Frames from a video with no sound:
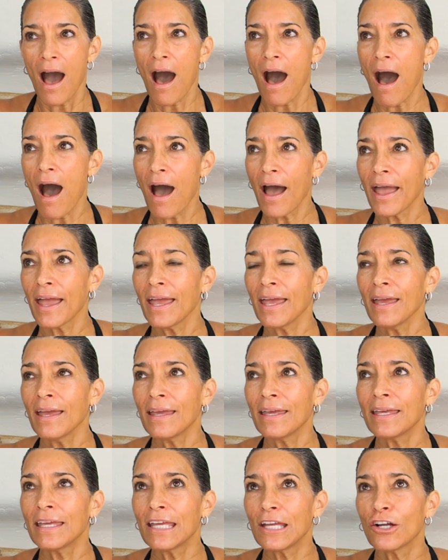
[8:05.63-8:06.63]
I
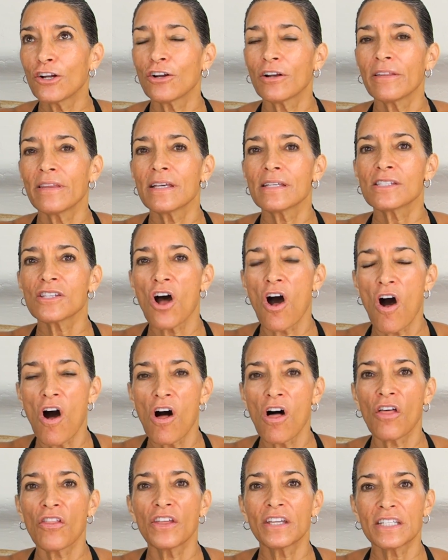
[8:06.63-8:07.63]
hear this
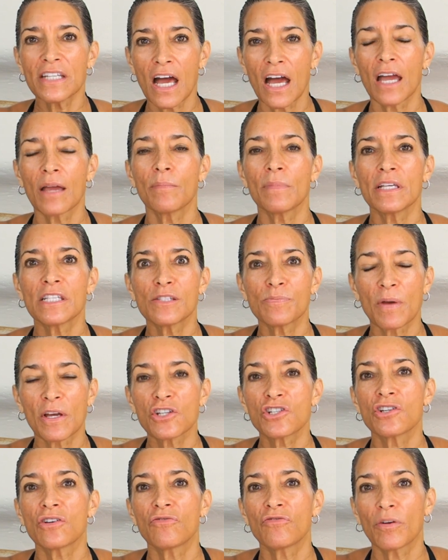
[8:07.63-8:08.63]
all the time,
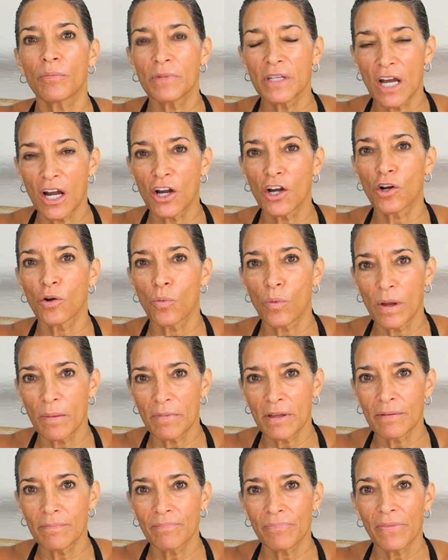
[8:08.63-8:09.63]
especially from younger
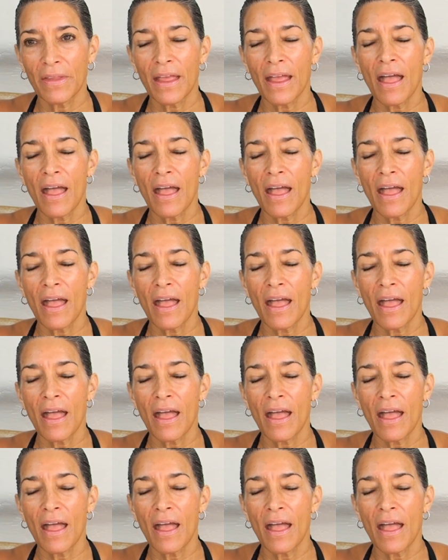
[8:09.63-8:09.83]
women.